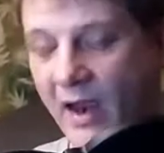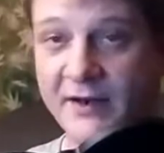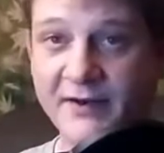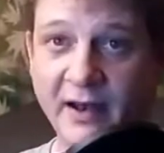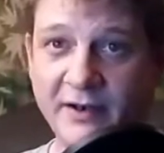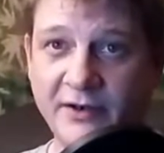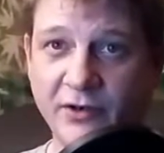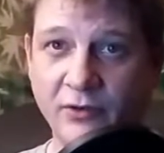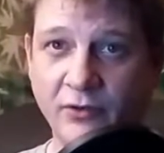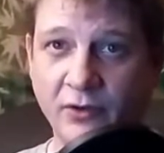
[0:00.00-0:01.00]
has led
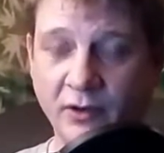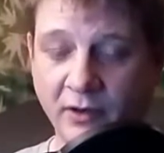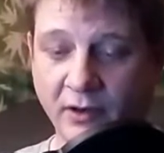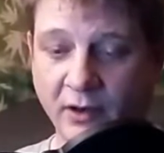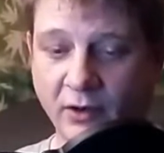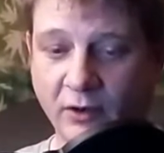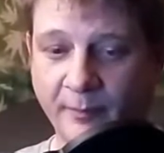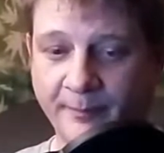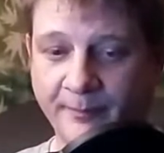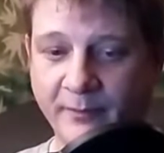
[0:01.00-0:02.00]
to
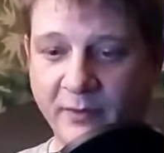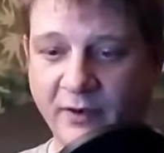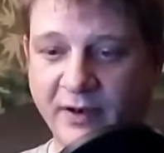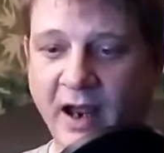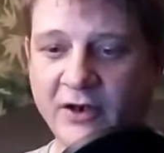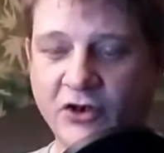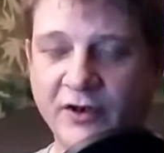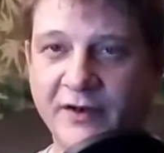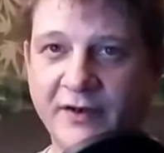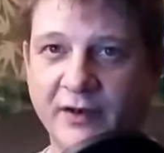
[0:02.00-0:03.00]
not
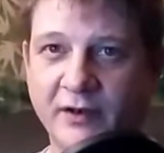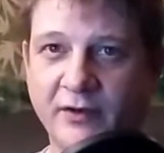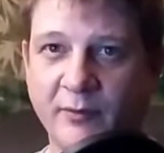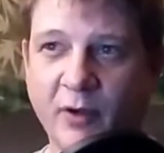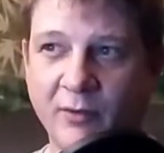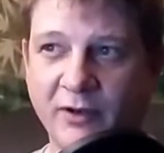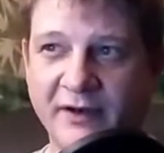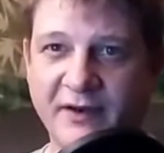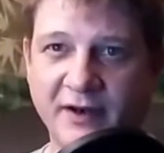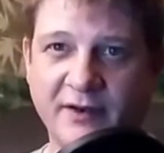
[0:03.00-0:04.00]
just the
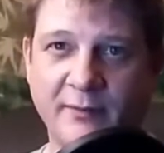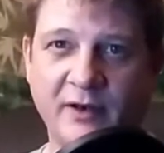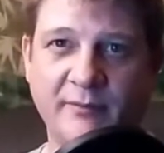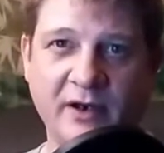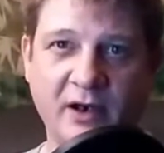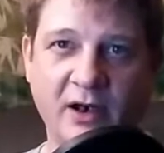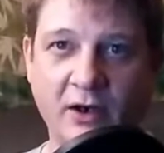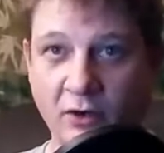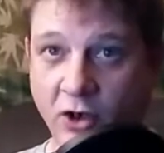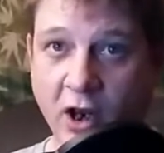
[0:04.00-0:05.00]
public sentiment
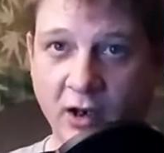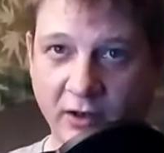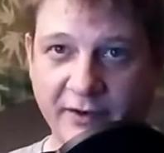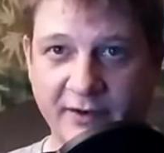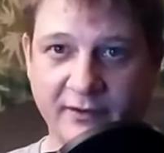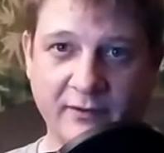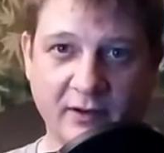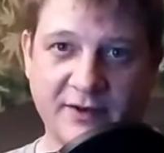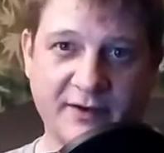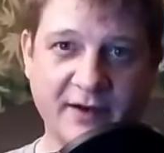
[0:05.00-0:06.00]
being, yeah,
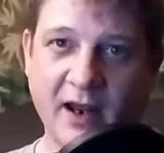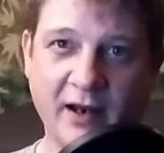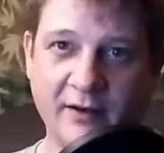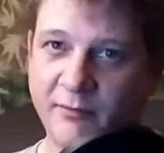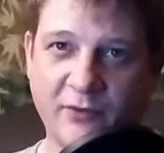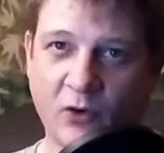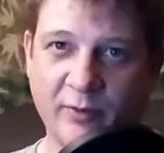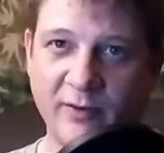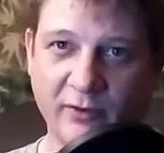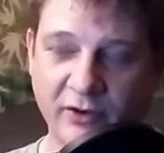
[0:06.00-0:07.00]
let's not throw
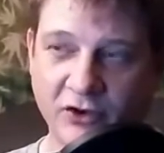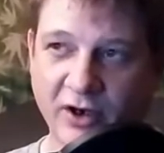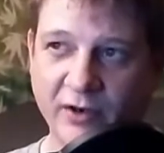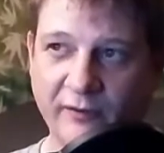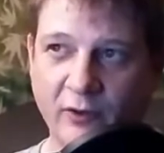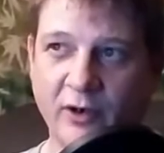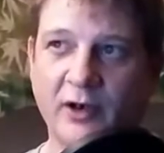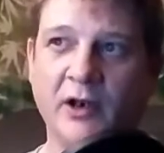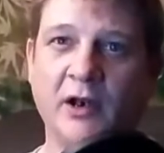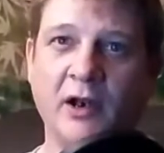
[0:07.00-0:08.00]
people in jail for
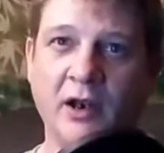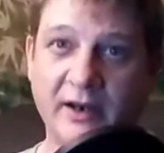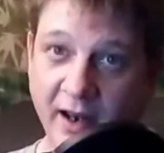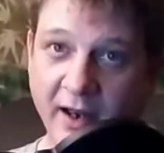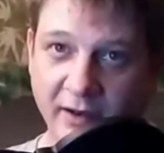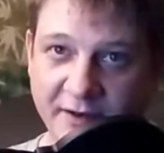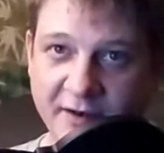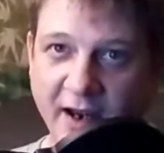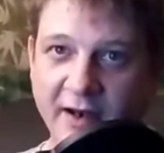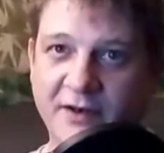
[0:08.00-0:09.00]
it. Yeah, let's
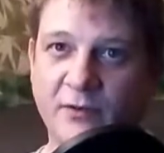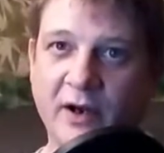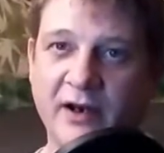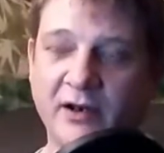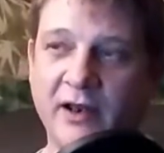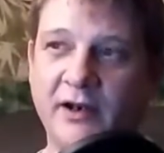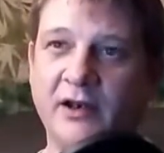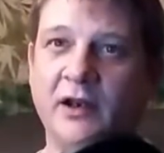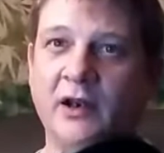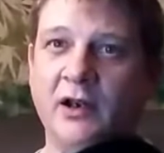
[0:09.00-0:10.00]
tax and regulate
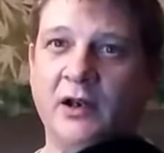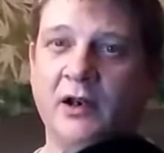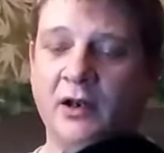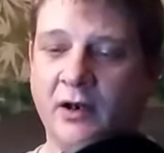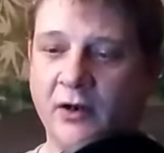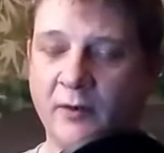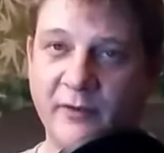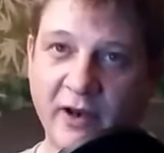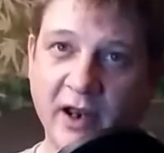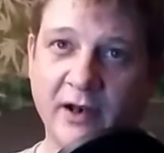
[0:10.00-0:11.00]
it.
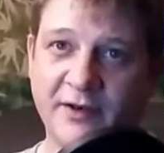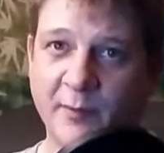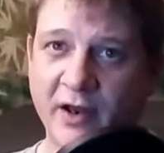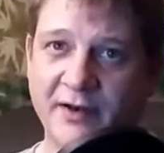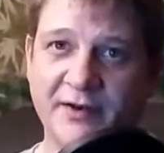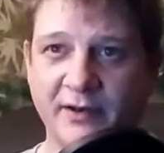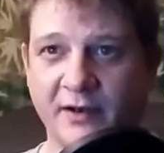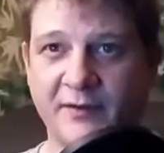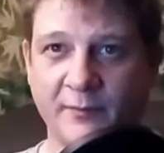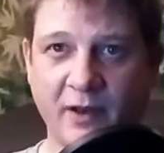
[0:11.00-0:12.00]
Yeah, it's medicine.
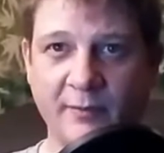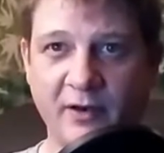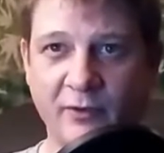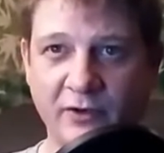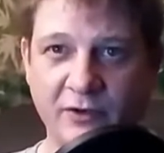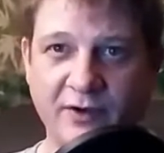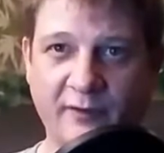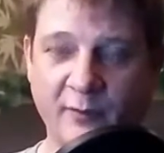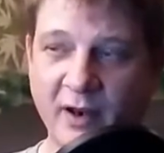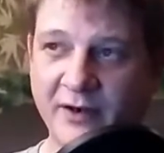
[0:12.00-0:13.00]
Let's let people use it
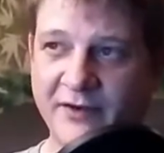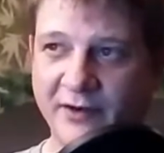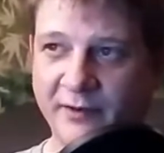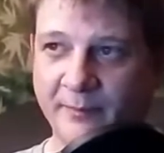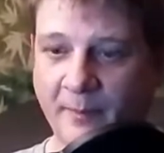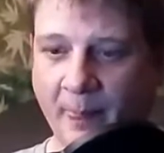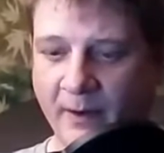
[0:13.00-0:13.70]
for medicine.